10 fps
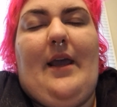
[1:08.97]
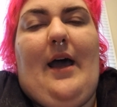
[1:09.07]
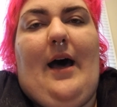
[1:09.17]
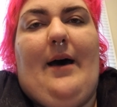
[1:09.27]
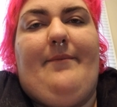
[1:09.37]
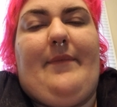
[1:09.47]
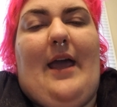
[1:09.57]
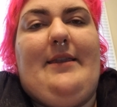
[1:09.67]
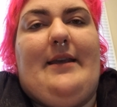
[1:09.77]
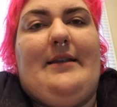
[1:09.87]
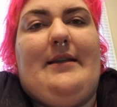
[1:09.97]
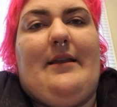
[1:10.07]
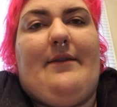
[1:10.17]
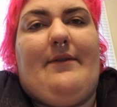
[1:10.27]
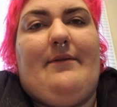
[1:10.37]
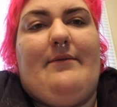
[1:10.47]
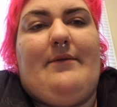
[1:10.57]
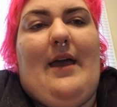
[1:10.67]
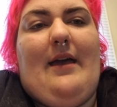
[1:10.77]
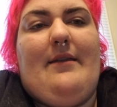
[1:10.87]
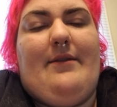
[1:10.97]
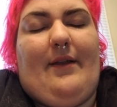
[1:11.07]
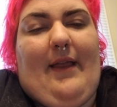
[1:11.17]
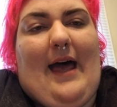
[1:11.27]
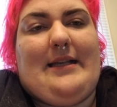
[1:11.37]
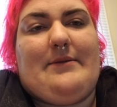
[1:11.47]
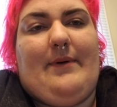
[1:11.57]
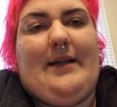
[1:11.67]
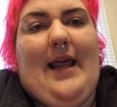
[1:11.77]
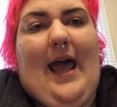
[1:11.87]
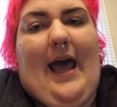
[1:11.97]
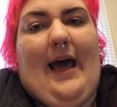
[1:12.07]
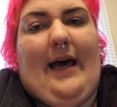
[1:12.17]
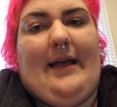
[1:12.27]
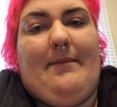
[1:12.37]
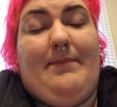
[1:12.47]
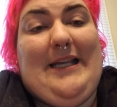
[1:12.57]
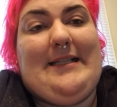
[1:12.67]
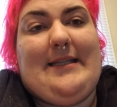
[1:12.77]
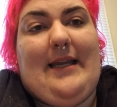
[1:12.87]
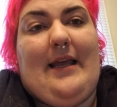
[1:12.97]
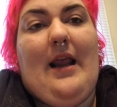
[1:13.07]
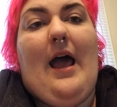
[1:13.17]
And then the last one had beets in it.